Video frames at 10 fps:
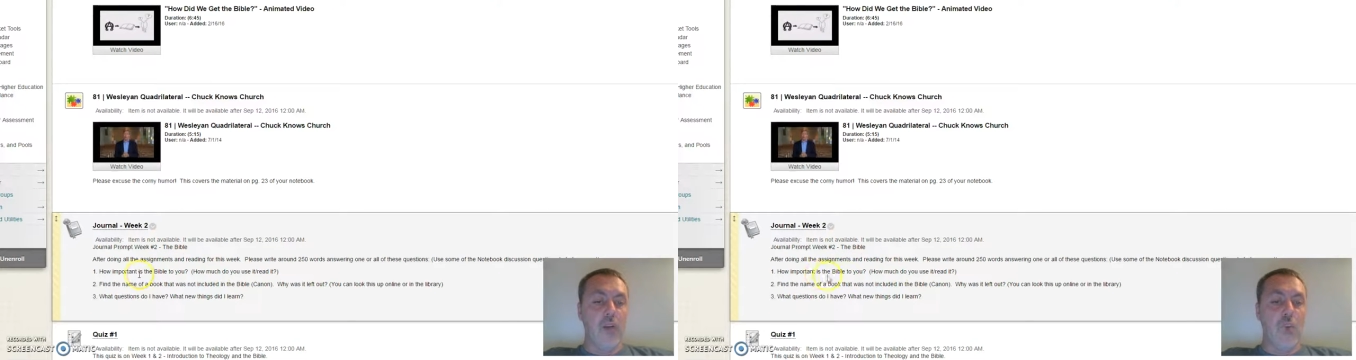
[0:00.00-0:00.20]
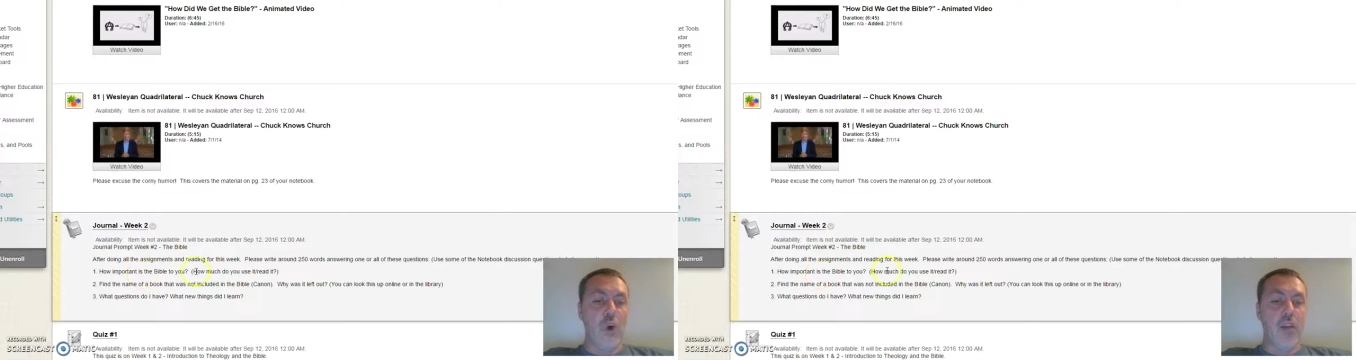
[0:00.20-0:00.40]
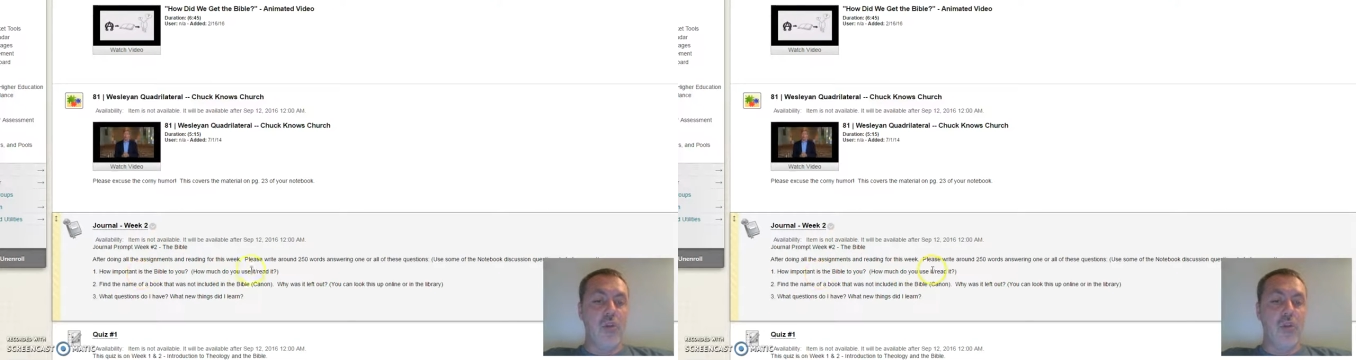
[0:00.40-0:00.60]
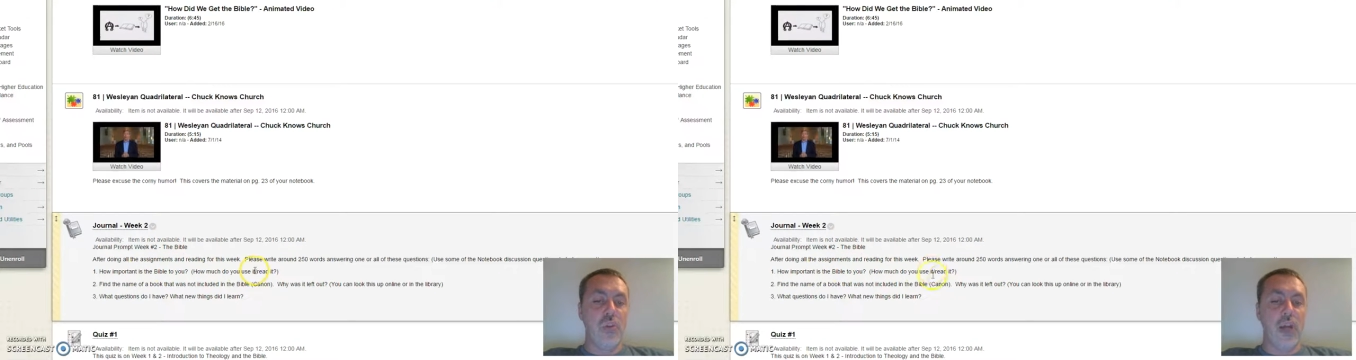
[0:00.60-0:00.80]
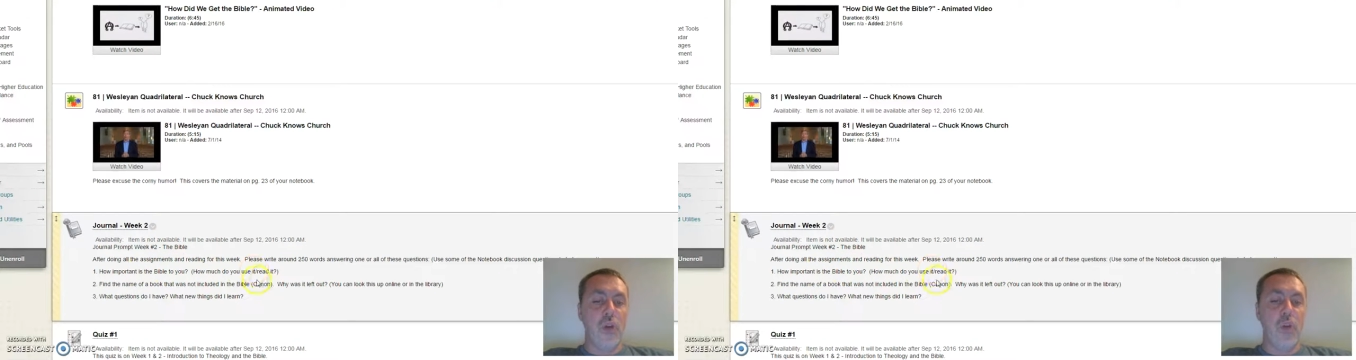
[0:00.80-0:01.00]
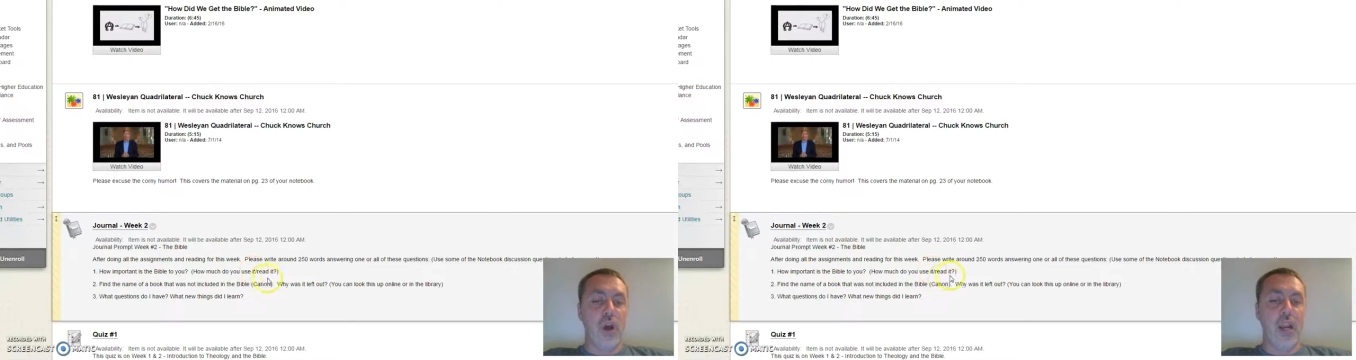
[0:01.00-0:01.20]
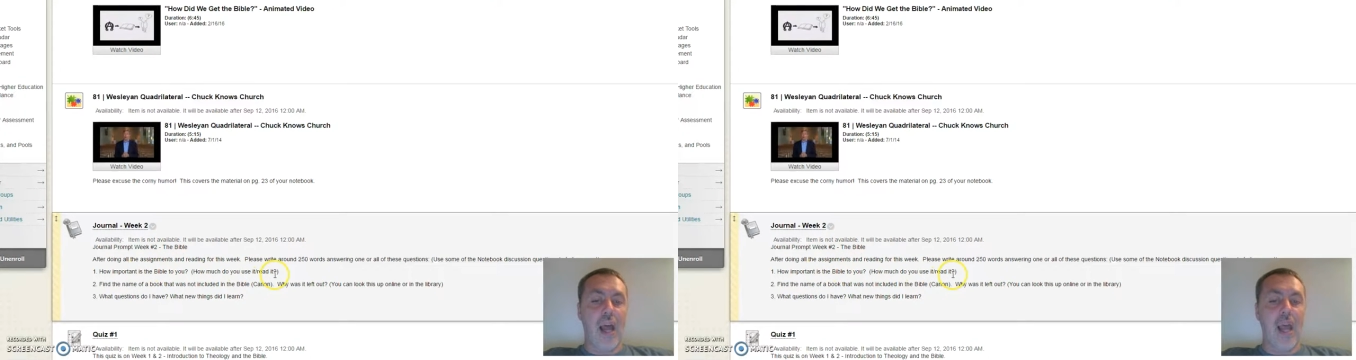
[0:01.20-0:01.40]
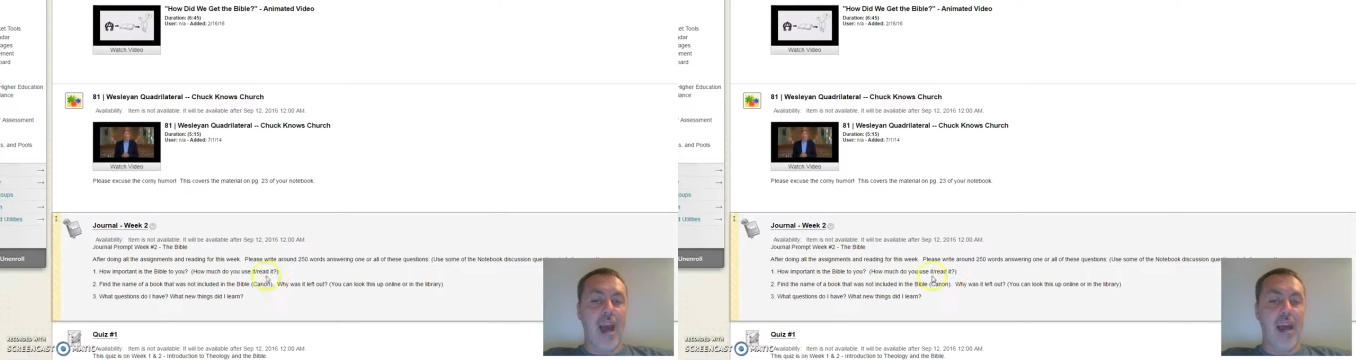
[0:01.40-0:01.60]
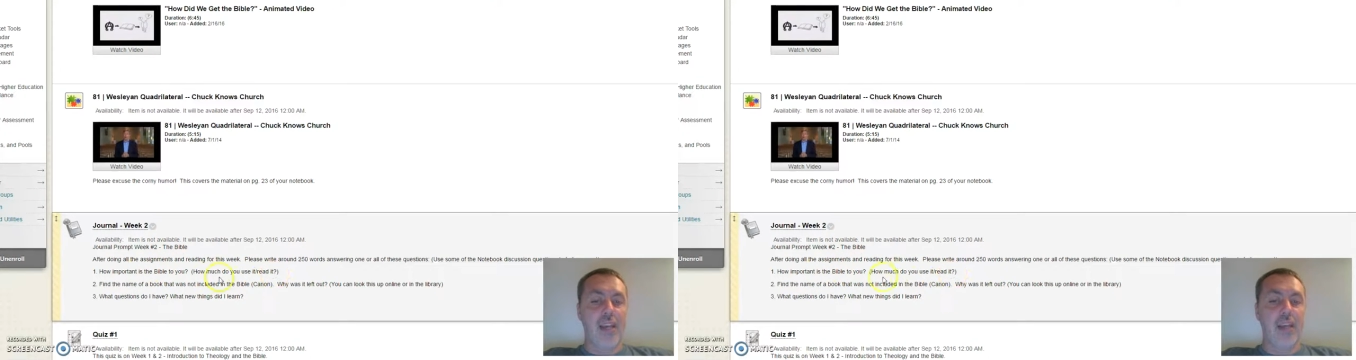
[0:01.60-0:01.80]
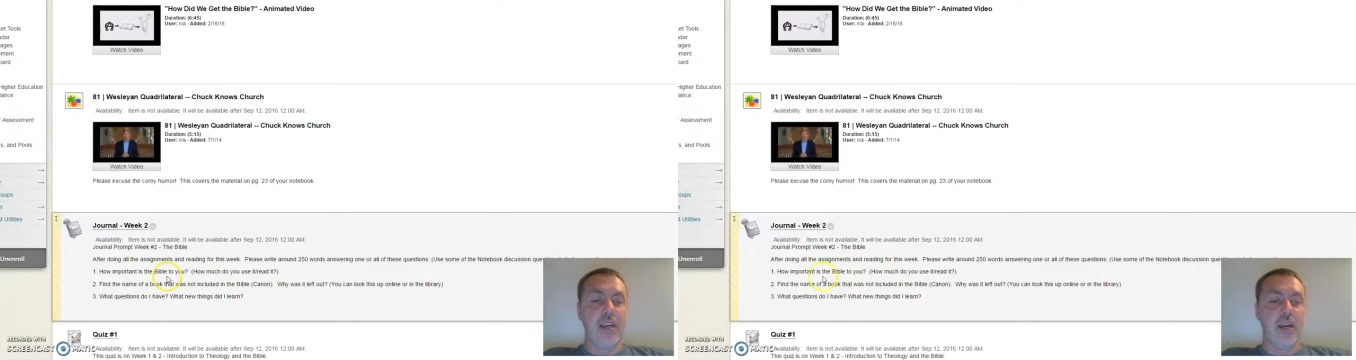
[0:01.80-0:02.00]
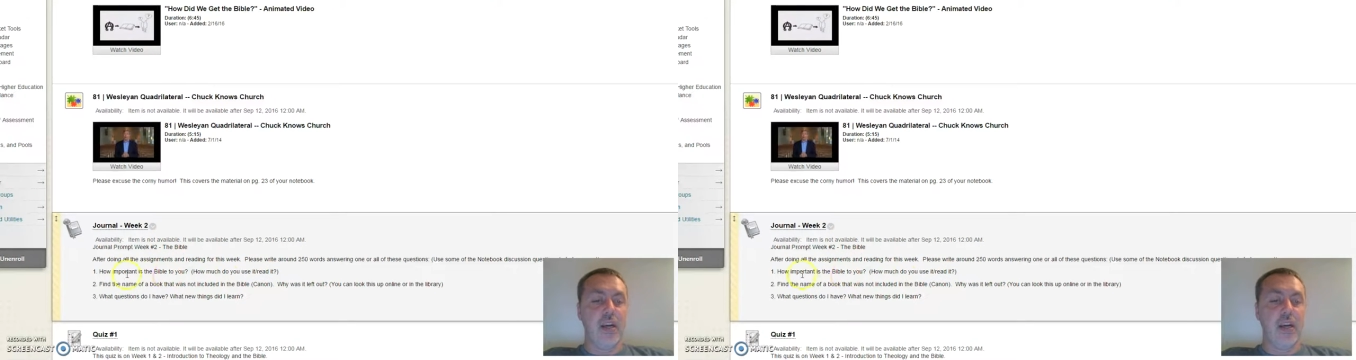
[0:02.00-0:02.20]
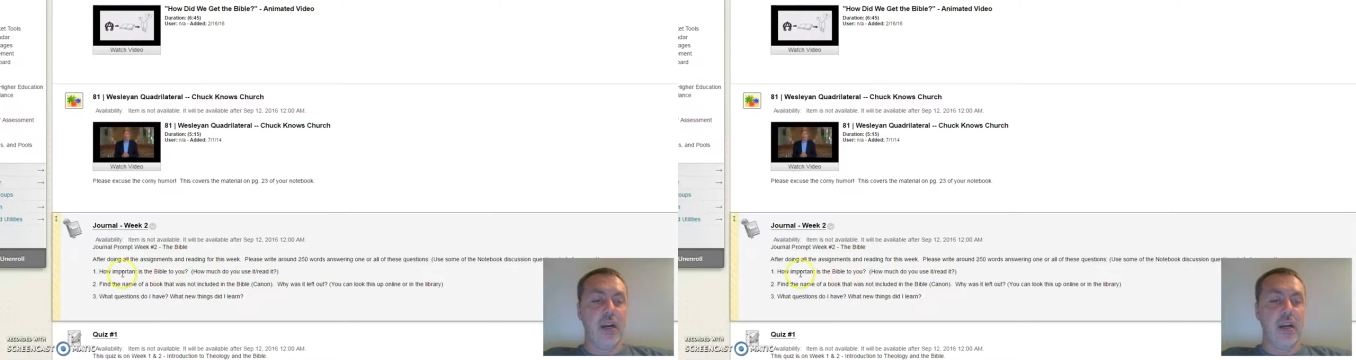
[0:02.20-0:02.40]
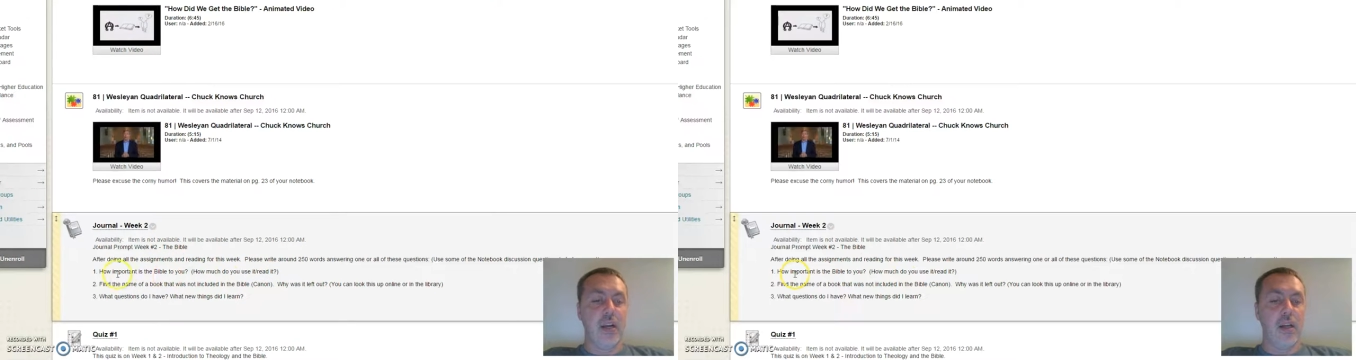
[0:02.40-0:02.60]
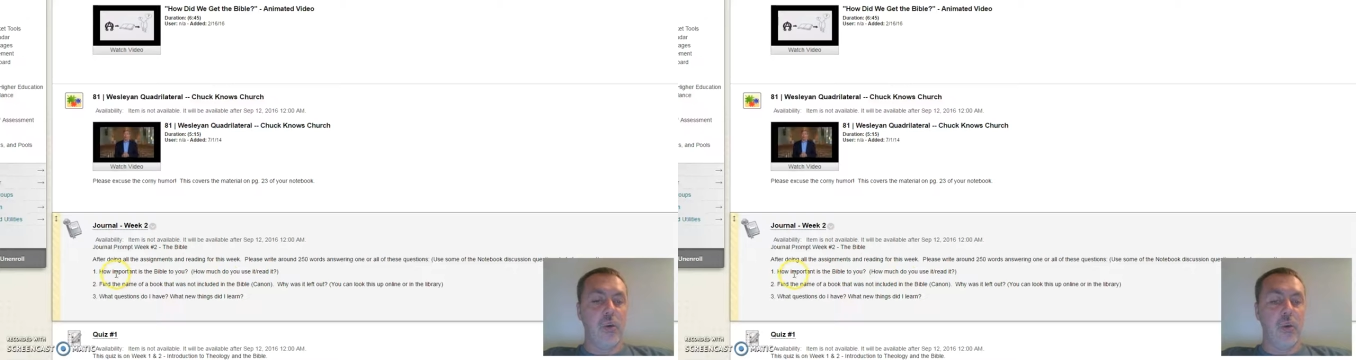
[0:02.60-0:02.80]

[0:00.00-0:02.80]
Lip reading: One new thing I added here,